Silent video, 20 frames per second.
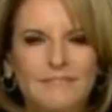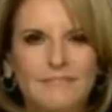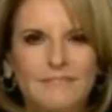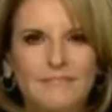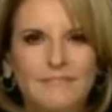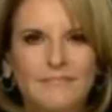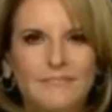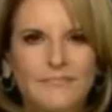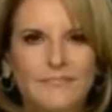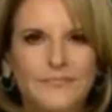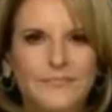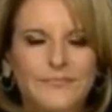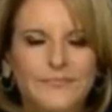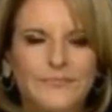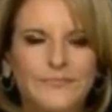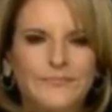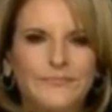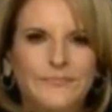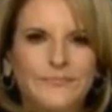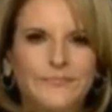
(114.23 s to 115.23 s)

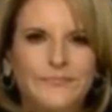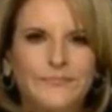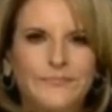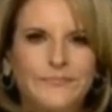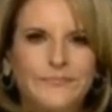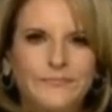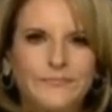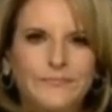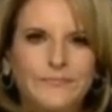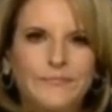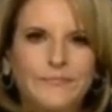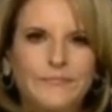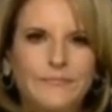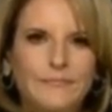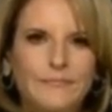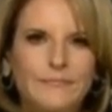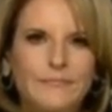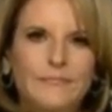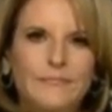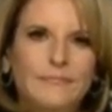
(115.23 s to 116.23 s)

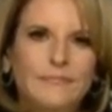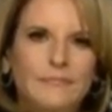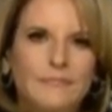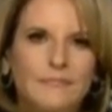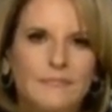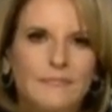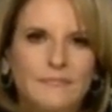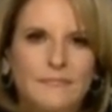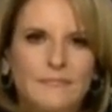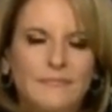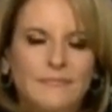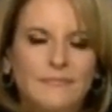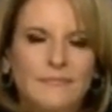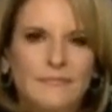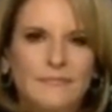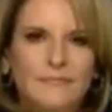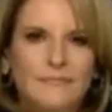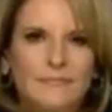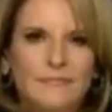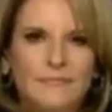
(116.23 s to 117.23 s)

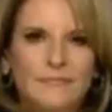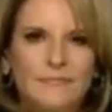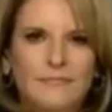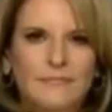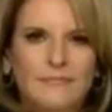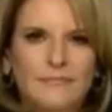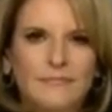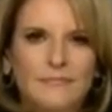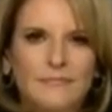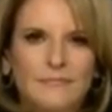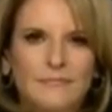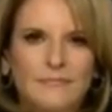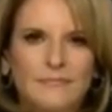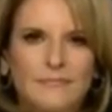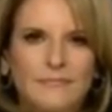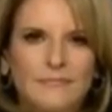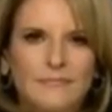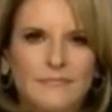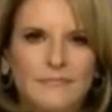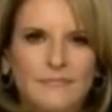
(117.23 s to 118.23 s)

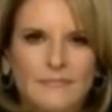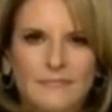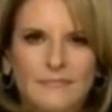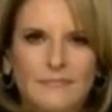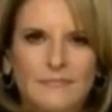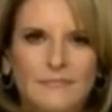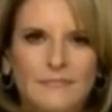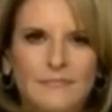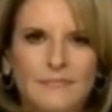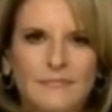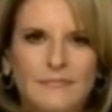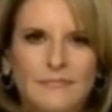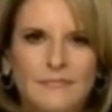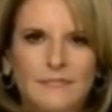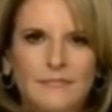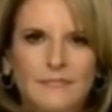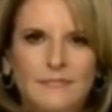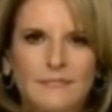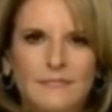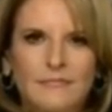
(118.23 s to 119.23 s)

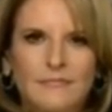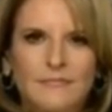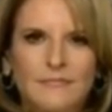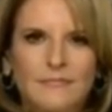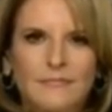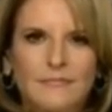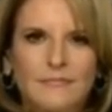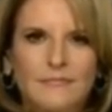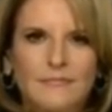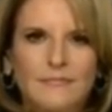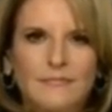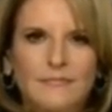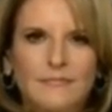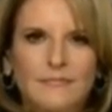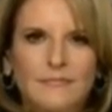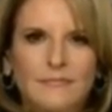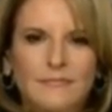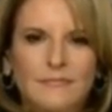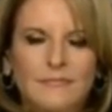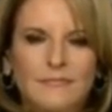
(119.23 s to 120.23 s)

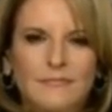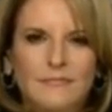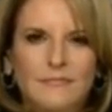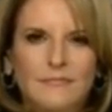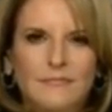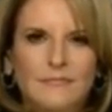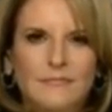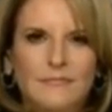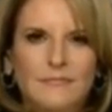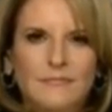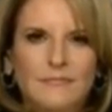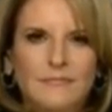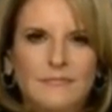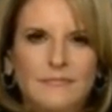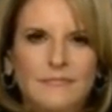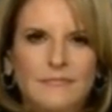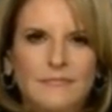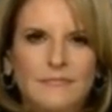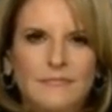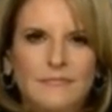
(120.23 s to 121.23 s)

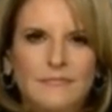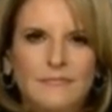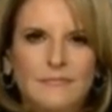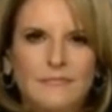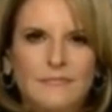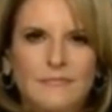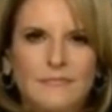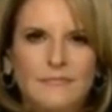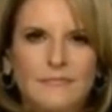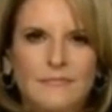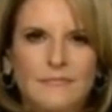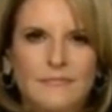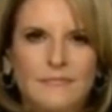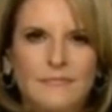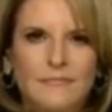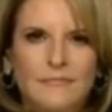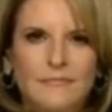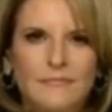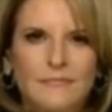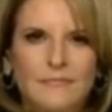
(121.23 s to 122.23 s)
No words are spoken by the person on screen.